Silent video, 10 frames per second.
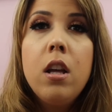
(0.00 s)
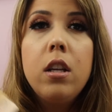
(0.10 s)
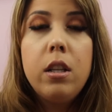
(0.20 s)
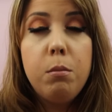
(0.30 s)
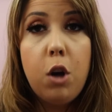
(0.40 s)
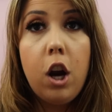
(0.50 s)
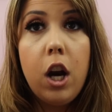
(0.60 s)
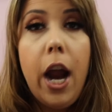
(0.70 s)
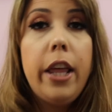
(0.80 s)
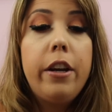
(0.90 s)
some
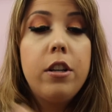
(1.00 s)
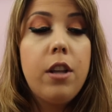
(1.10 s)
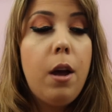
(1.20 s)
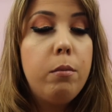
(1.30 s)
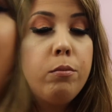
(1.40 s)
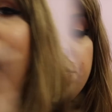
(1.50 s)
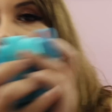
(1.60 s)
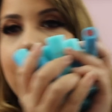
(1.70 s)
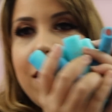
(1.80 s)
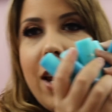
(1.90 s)
darker highlighters up. And
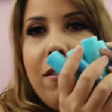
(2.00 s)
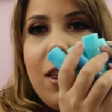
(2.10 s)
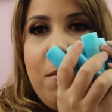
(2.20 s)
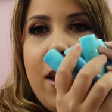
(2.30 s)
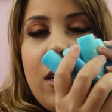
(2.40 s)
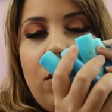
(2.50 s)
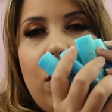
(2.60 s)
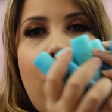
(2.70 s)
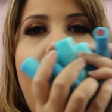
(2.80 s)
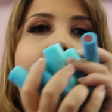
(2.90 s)
I've saved the best
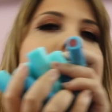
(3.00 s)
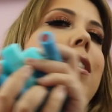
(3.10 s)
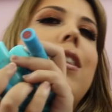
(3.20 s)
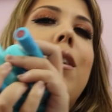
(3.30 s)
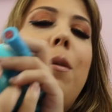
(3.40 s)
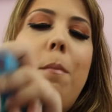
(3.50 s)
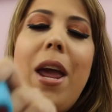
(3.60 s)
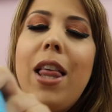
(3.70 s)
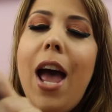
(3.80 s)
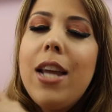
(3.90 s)
for last.
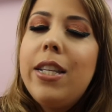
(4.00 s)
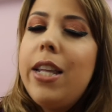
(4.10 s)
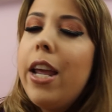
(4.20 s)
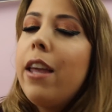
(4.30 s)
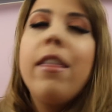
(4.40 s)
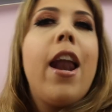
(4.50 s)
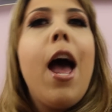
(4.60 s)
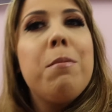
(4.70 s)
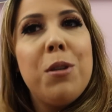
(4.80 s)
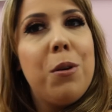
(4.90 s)
My last thing that
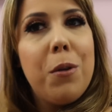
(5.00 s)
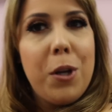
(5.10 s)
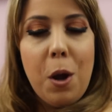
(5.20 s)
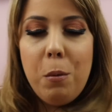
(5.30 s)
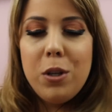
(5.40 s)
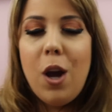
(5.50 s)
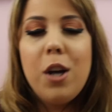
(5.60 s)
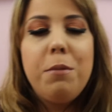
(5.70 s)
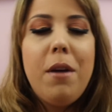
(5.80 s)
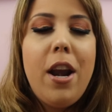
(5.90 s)
absolutely no one
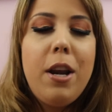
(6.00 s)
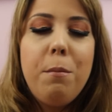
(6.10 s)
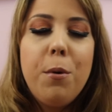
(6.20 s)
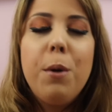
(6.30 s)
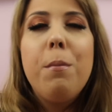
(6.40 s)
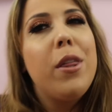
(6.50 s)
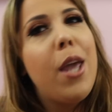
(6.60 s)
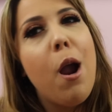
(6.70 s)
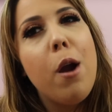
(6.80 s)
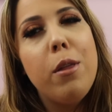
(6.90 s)
talks about anymore, but
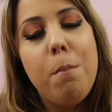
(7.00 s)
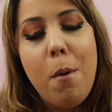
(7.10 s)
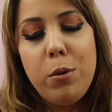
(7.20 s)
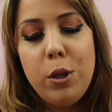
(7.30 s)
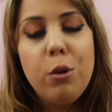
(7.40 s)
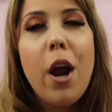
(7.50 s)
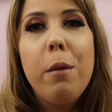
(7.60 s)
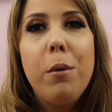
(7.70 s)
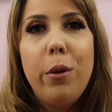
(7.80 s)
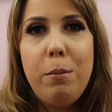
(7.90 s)
they are the most
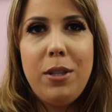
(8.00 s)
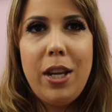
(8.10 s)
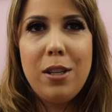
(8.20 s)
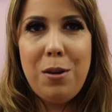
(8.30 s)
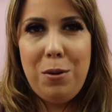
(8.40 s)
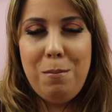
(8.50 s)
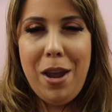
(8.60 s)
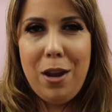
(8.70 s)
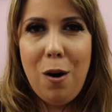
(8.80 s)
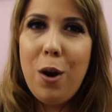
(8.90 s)
incredible lipsticks known to
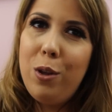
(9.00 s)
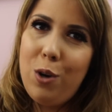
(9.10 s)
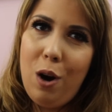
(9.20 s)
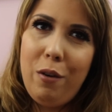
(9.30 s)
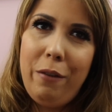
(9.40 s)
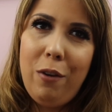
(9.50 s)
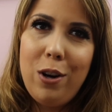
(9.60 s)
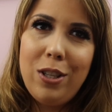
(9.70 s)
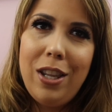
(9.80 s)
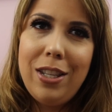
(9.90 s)
man, are the Tarte
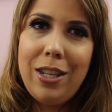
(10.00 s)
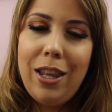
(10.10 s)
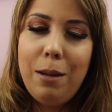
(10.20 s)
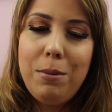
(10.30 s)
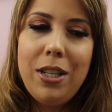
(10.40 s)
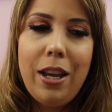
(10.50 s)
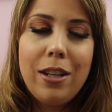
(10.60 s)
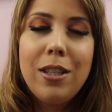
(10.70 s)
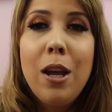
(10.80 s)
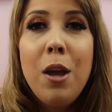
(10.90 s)
Rainforest of the Sea
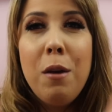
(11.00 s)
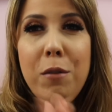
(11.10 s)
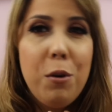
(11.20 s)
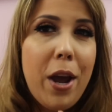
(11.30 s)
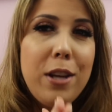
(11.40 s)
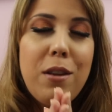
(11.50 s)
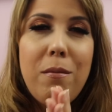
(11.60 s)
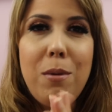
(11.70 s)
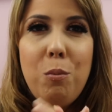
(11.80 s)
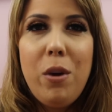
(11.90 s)
lipsticks. You guys
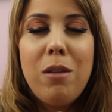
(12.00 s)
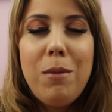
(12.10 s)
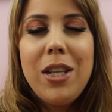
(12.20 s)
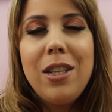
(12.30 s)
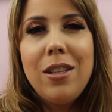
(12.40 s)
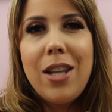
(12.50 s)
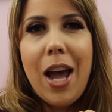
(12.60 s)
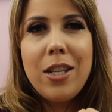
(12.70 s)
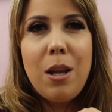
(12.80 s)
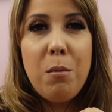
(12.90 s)
have been with me since
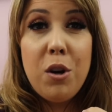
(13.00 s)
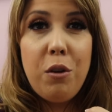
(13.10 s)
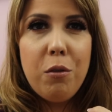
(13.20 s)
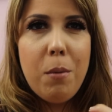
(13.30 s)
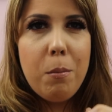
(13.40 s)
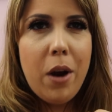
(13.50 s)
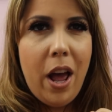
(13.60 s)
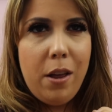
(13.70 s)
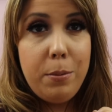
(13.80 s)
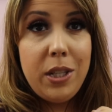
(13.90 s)
last summer. You remember
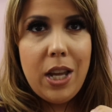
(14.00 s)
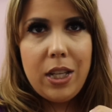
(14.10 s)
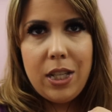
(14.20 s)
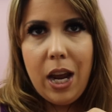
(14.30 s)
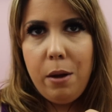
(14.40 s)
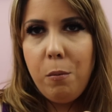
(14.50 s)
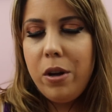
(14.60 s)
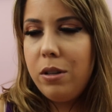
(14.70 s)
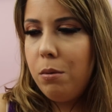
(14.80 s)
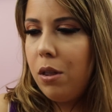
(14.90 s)
how obsessed I
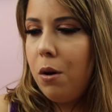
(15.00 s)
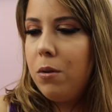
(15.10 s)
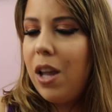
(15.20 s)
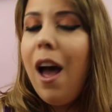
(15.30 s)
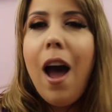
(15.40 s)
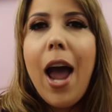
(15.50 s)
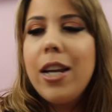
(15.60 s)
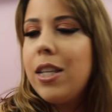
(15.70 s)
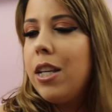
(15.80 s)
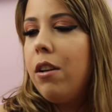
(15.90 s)
was with those. I
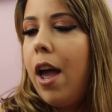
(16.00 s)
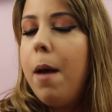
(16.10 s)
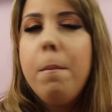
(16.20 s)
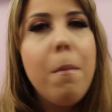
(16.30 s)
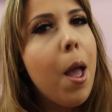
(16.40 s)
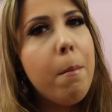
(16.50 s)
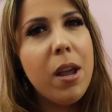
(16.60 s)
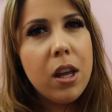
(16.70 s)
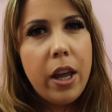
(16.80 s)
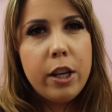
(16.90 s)
still am.
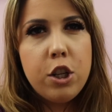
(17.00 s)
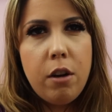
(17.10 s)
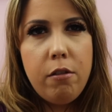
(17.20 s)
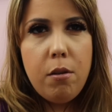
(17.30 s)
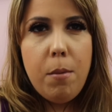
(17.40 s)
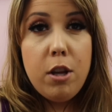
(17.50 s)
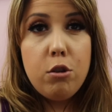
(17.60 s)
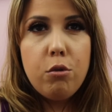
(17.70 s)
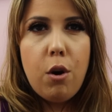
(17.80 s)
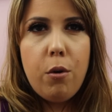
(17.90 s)
My collection of them
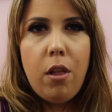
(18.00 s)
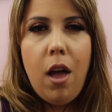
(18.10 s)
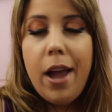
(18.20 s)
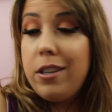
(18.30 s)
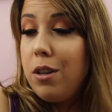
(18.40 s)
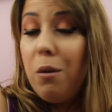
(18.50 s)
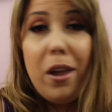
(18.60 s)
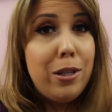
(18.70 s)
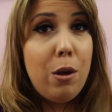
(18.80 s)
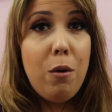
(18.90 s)
has grown a lot, so
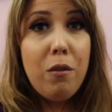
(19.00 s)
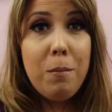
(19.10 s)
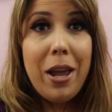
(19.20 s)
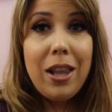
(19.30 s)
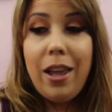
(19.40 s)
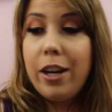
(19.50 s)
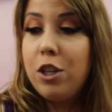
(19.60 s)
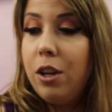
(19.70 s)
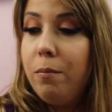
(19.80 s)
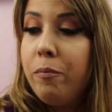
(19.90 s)
let's go over my
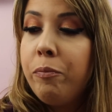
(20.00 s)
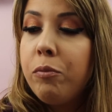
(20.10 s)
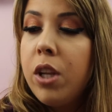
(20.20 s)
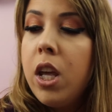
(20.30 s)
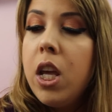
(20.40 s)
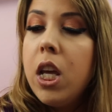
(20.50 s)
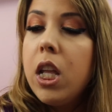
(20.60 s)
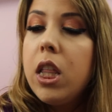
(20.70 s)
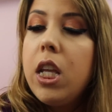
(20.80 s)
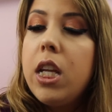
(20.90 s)
collection.
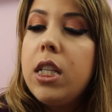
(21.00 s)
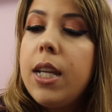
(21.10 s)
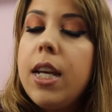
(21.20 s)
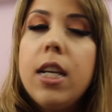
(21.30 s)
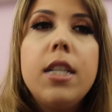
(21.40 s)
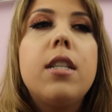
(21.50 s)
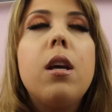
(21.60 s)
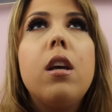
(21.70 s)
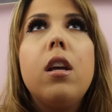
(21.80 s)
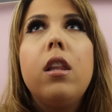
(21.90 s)
This is
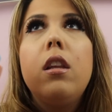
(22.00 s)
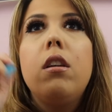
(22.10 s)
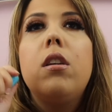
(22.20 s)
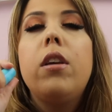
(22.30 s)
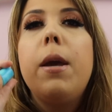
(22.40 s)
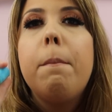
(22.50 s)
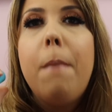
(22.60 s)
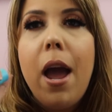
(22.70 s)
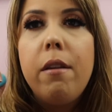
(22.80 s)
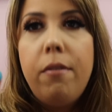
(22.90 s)
literally
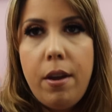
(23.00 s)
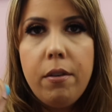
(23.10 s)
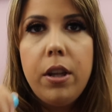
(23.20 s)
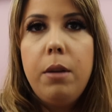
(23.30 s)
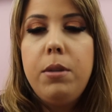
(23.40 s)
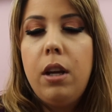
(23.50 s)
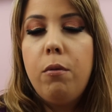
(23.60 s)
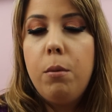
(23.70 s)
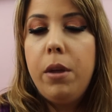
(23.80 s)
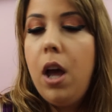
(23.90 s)
my favorite lipstick
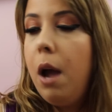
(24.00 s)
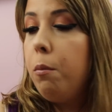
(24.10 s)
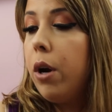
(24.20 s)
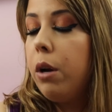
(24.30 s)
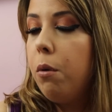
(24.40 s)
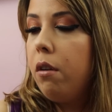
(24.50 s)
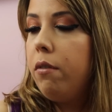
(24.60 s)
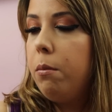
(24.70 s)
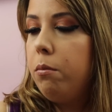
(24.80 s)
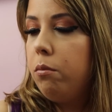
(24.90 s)
formula. I'm wearing one of
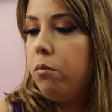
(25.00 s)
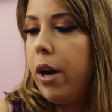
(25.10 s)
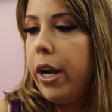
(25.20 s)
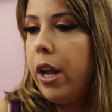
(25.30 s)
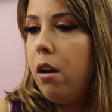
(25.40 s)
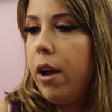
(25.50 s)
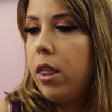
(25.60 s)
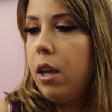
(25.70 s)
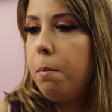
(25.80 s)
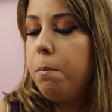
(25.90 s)
them right now. I
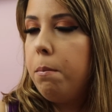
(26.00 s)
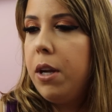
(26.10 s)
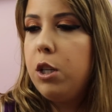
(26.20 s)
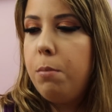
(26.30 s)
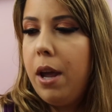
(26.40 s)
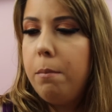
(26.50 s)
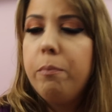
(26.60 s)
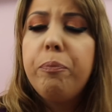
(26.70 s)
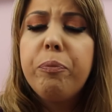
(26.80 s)
think Beach Babe.